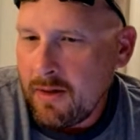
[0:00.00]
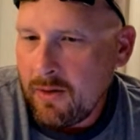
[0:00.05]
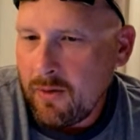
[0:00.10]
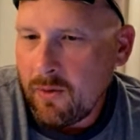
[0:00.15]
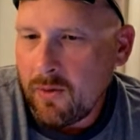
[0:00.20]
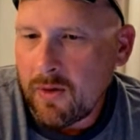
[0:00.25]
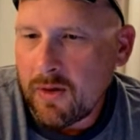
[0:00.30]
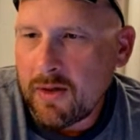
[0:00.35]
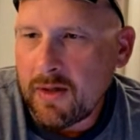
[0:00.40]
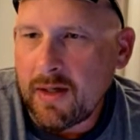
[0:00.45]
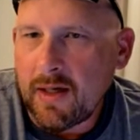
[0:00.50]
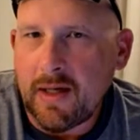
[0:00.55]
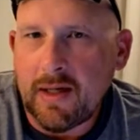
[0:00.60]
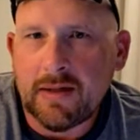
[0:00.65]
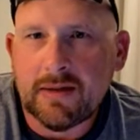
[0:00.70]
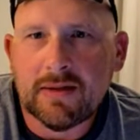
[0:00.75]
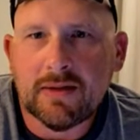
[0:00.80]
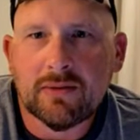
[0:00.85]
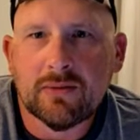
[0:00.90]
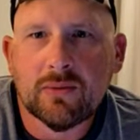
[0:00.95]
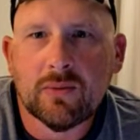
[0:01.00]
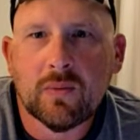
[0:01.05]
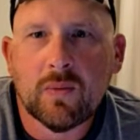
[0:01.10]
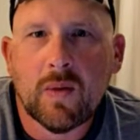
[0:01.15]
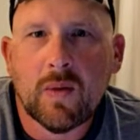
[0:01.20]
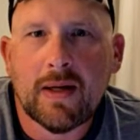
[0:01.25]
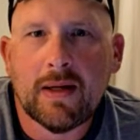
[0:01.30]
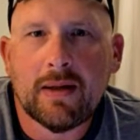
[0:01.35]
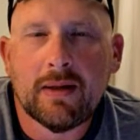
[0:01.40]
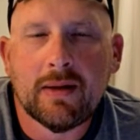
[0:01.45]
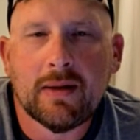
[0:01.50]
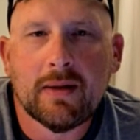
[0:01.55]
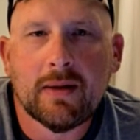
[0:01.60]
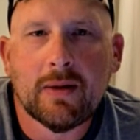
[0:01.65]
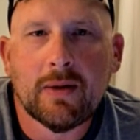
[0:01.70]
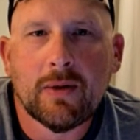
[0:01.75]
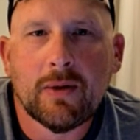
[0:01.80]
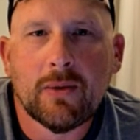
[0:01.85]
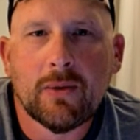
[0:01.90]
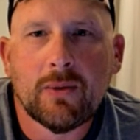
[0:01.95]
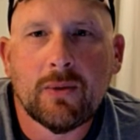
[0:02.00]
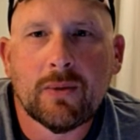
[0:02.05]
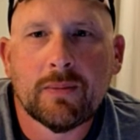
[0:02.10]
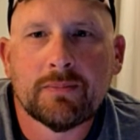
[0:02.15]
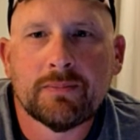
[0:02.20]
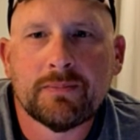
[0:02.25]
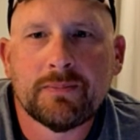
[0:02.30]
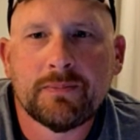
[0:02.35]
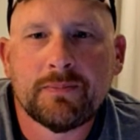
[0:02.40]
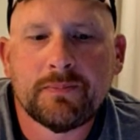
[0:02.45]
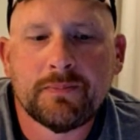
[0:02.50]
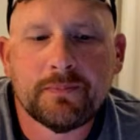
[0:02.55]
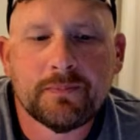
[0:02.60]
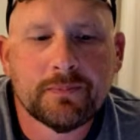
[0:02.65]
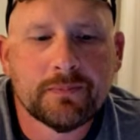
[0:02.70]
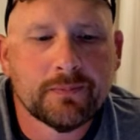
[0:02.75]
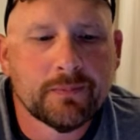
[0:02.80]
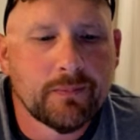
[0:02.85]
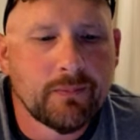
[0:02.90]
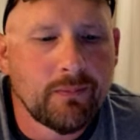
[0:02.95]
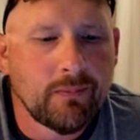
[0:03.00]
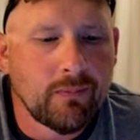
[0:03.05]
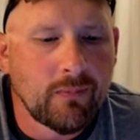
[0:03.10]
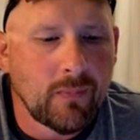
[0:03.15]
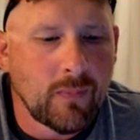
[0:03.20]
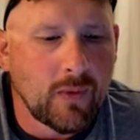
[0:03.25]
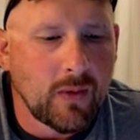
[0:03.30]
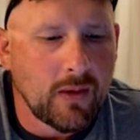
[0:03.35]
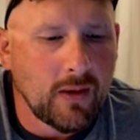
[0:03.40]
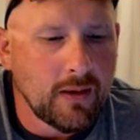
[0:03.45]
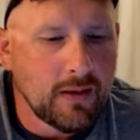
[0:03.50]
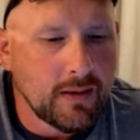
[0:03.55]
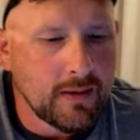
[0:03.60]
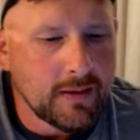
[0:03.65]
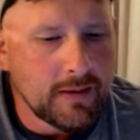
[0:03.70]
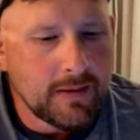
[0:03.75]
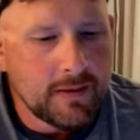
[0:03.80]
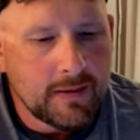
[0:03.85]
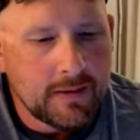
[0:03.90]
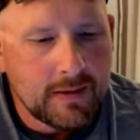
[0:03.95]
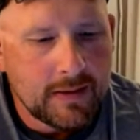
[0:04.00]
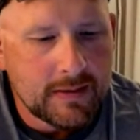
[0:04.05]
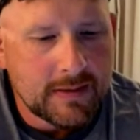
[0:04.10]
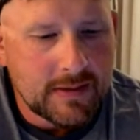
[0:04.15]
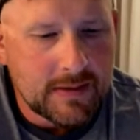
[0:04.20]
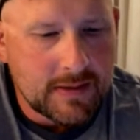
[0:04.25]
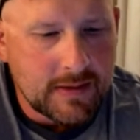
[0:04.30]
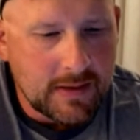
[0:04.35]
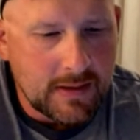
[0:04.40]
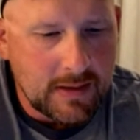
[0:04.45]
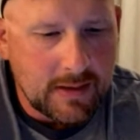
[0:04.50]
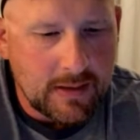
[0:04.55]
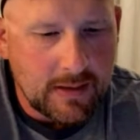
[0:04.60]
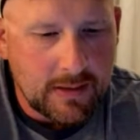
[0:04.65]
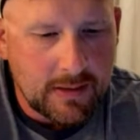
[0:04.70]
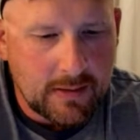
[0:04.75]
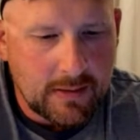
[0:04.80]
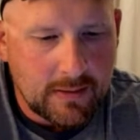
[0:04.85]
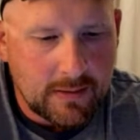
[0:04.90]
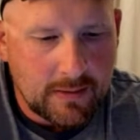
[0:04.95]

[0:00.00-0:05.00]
organized and ready to go. Let's see.